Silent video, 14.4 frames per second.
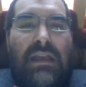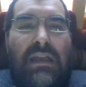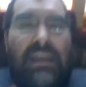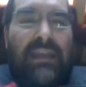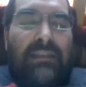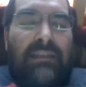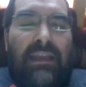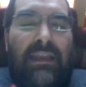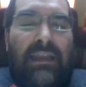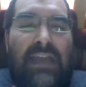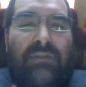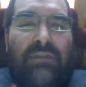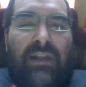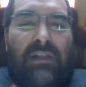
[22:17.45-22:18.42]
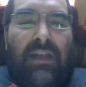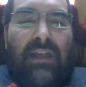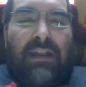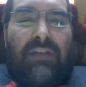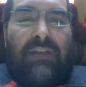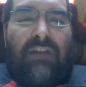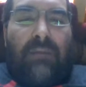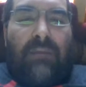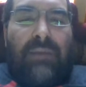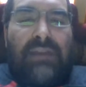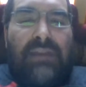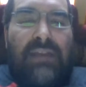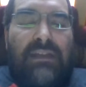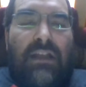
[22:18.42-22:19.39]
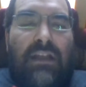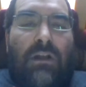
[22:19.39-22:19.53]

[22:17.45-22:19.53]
It leads Henry Clay to develop his idea